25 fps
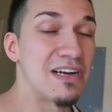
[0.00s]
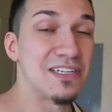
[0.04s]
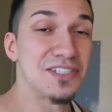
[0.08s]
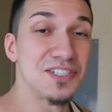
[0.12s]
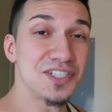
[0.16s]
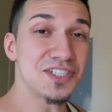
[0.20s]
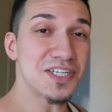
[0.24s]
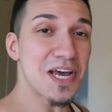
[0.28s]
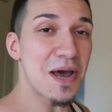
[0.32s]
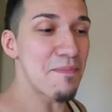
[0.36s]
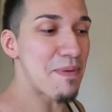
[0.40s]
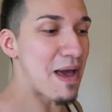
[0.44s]
right,
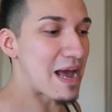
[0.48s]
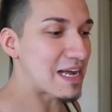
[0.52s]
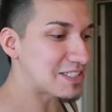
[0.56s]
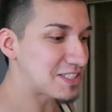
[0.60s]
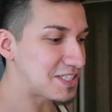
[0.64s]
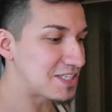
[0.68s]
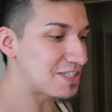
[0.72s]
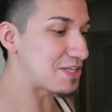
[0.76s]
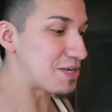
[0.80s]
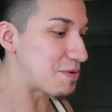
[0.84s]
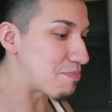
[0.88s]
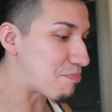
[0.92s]
just got back
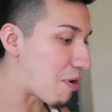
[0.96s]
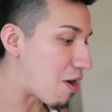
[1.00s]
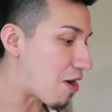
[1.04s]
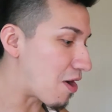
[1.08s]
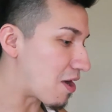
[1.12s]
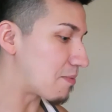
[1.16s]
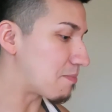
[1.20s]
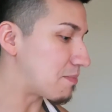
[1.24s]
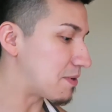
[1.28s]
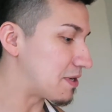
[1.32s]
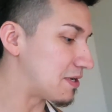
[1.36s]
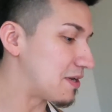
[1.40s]
to the
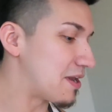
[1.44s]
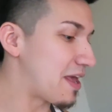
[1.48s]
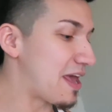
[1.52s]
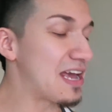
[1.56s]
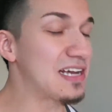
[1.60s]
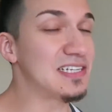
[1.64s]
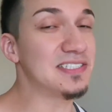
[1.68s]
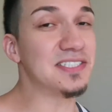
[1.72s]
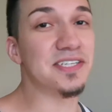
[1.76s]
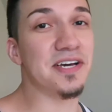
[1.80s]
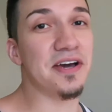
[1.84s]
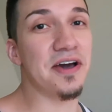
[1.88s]
apartment
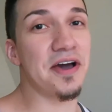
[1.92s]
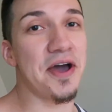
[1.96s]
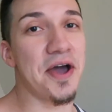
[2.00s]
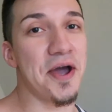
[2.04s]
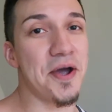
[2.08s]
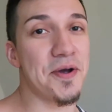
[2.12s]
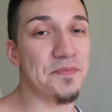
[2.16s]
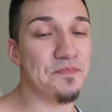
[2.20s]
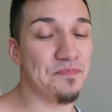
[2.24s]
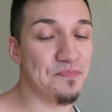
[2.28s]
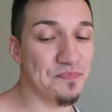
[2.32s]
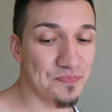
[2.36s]
and
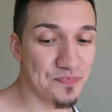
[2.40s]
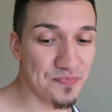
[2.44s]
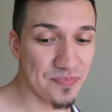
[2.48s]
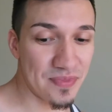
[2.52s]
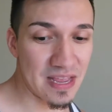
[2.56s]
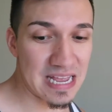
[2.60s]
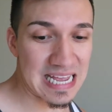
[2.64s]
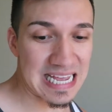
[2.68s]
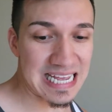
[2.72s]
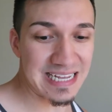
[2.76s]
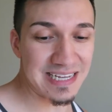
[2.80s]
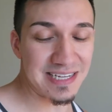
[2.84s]
uh,
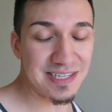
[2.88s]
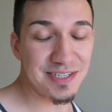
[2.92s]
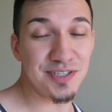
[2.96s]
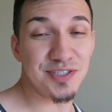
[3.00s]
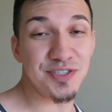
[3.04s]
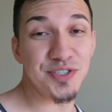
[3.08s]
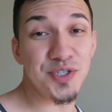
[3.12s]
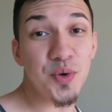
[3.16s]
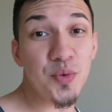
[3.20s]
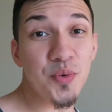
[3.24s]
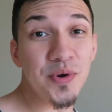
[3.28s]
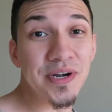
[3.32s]

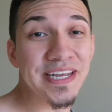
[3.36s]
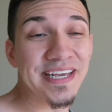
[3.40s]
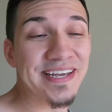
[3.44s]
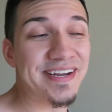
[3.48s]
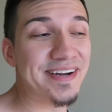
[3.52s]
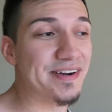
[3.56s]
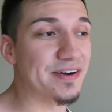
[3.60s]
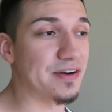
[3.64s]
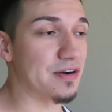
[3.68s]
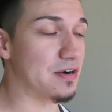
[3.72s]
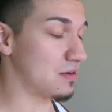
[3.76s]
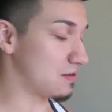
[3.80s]
there's no one
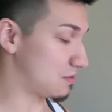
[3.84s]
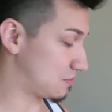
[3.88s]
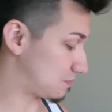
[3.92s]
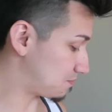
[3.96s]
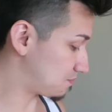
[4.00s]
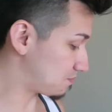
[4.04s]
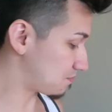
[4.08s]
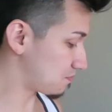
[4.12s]
here.